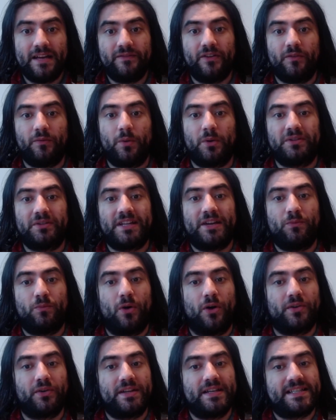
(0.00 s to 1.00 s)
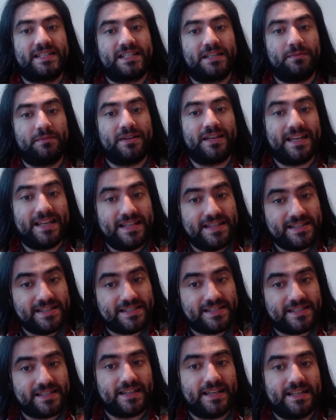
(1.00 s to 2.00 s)
that what they want is to be
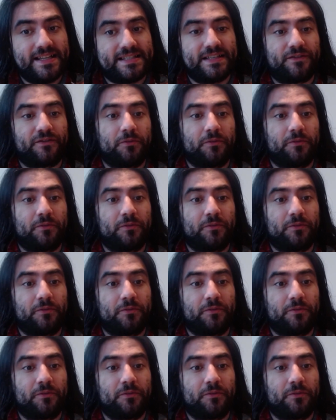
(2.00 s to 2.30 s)
insulated